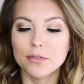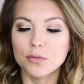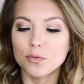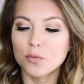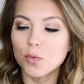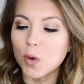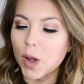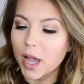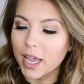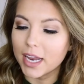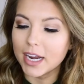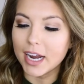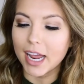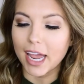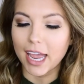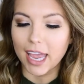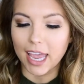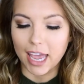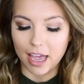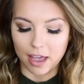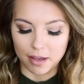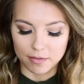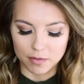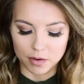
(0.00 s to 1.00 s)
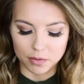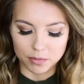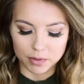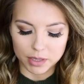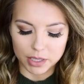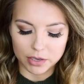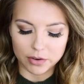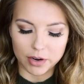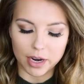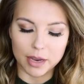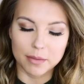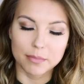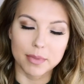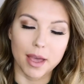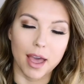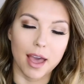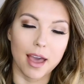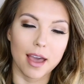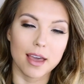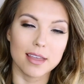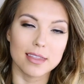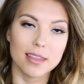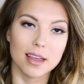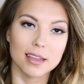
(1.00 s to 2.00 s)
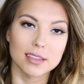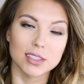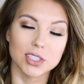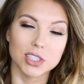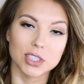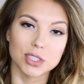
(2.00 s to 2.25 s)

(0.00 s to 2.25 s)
One, I have a really great bag that